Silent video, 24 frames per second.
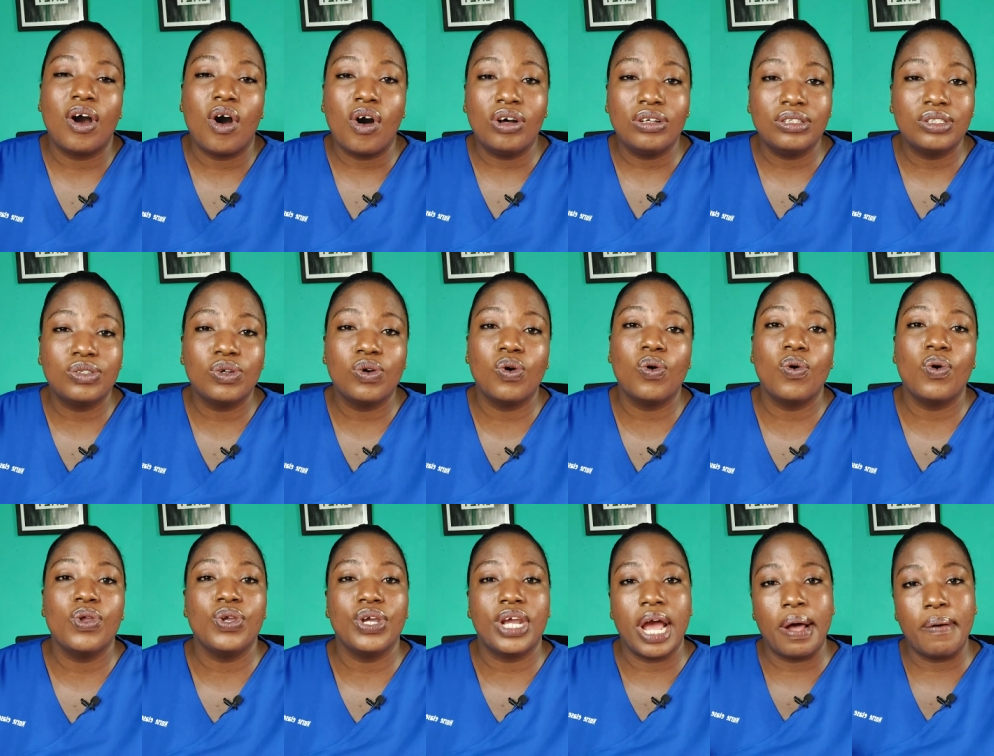
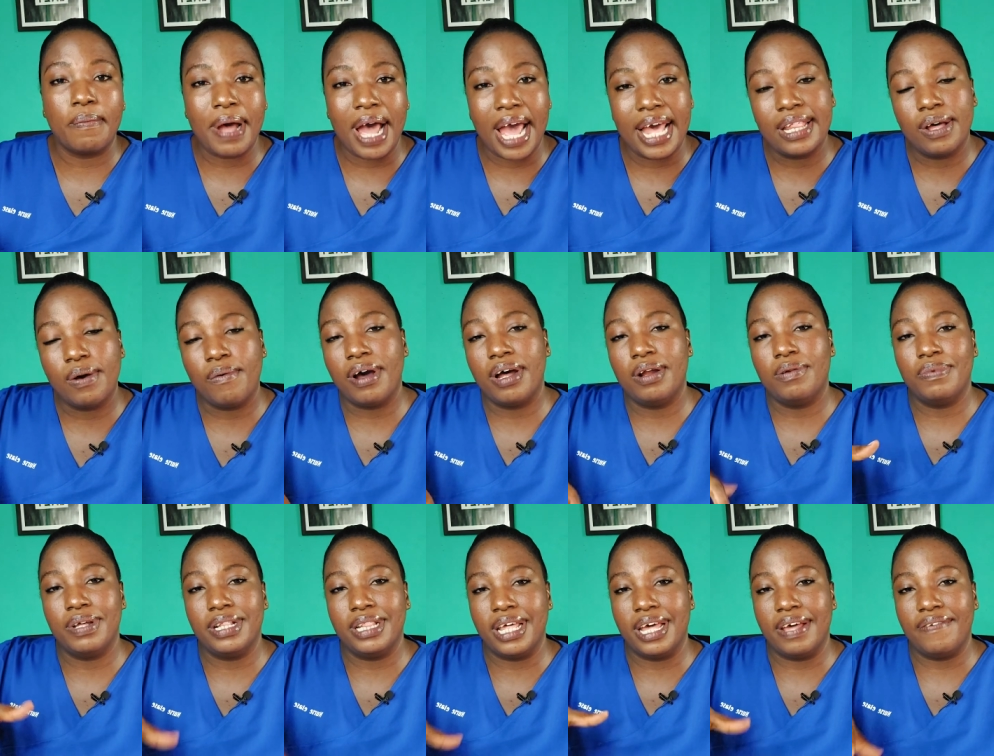also you can buy the one
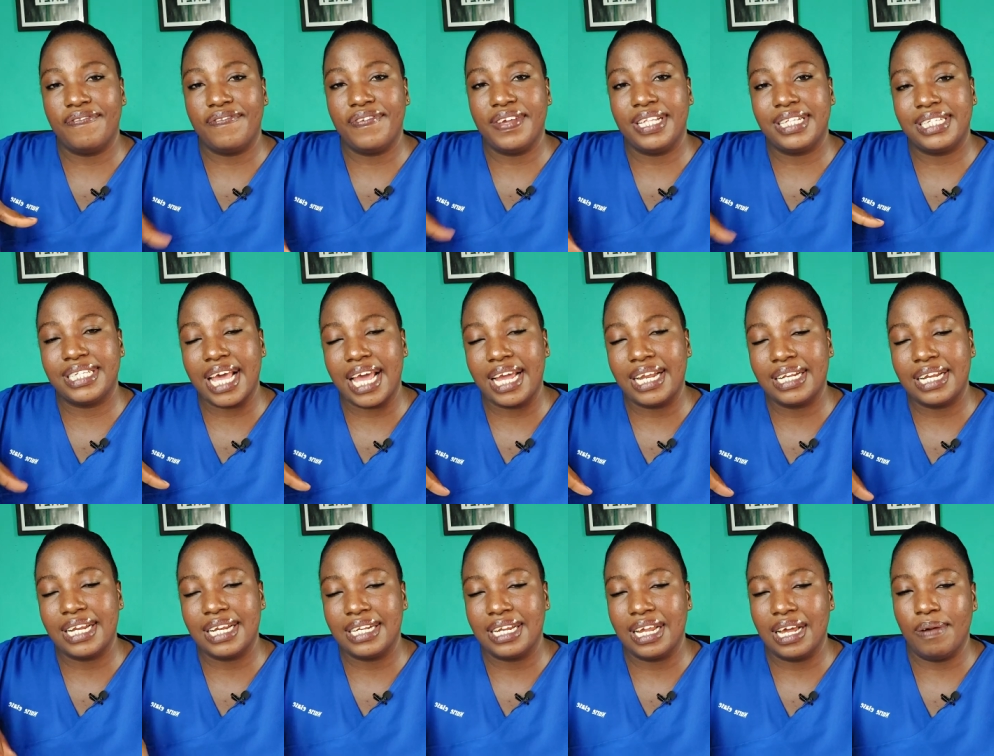with the
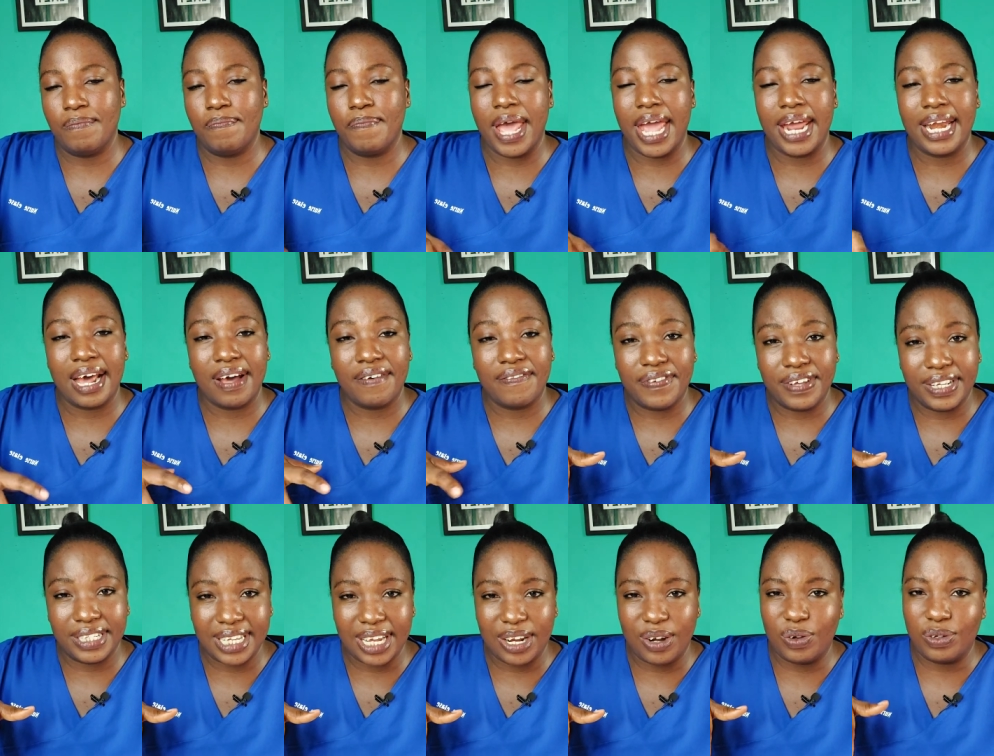fitted the burner
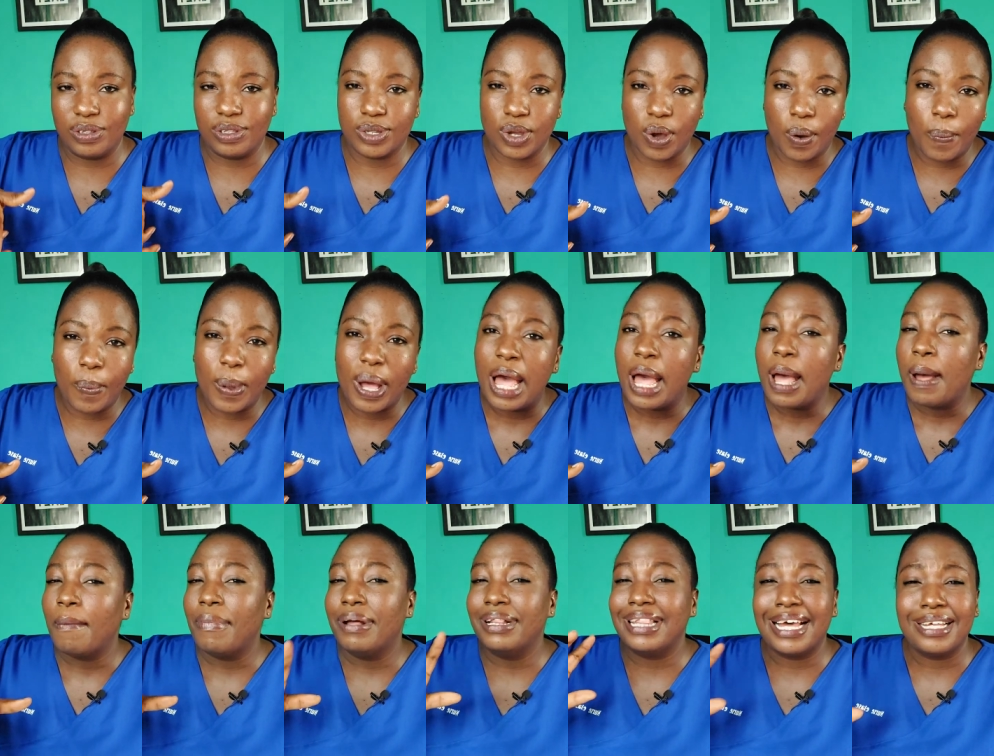fitted on top
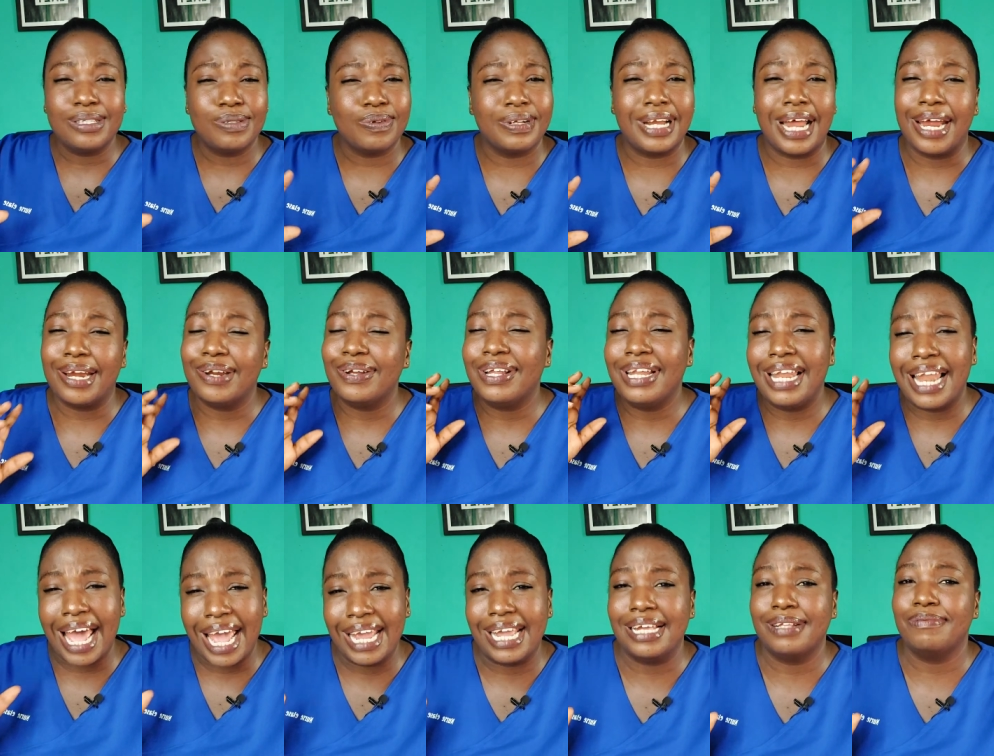but that's one i don't
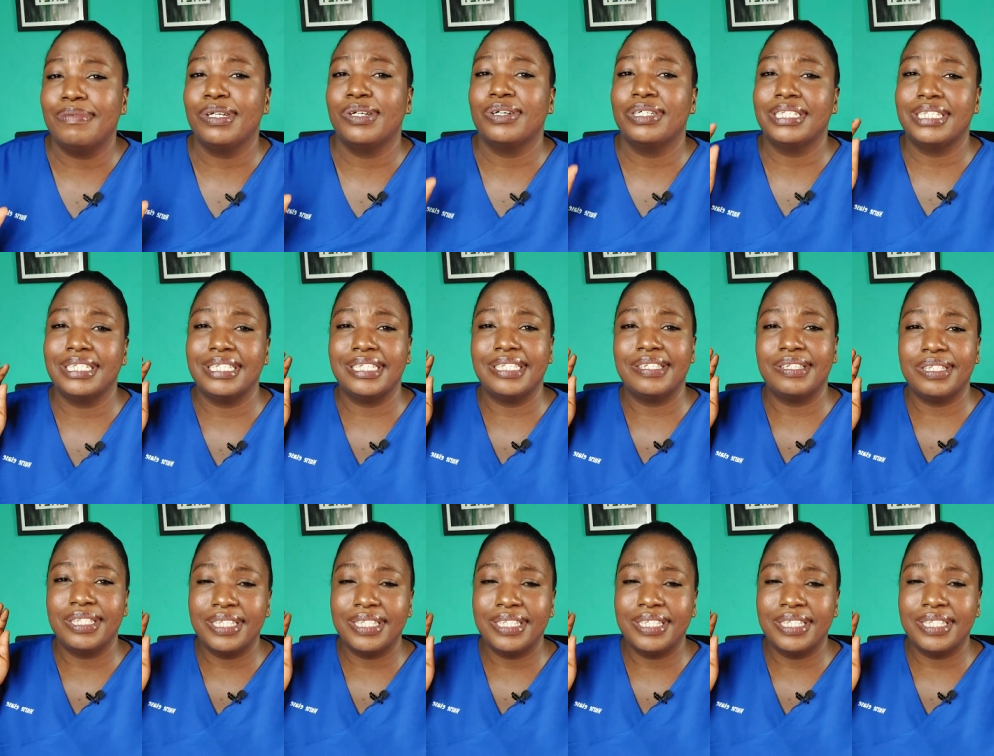like it because it's